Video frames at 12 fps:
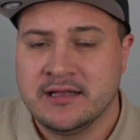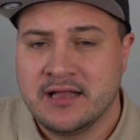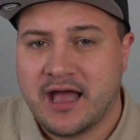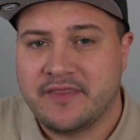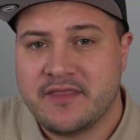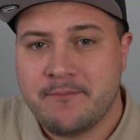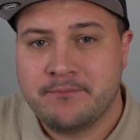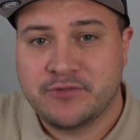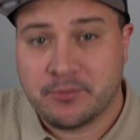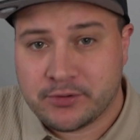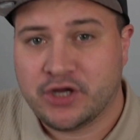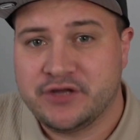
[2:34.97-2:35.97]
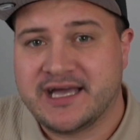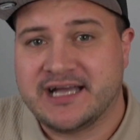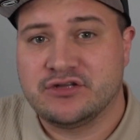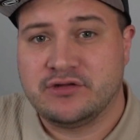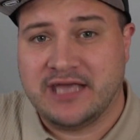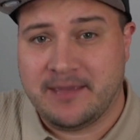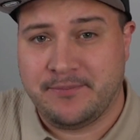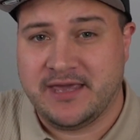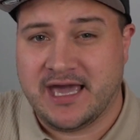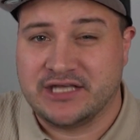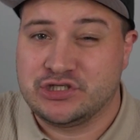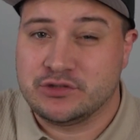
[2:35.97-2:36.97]
and then deploy that
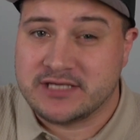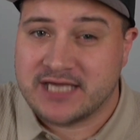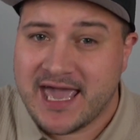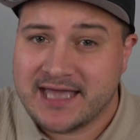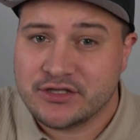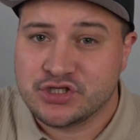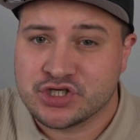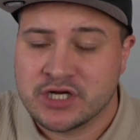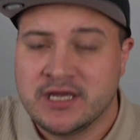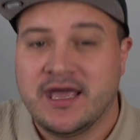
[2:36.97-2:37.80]
API to the edge.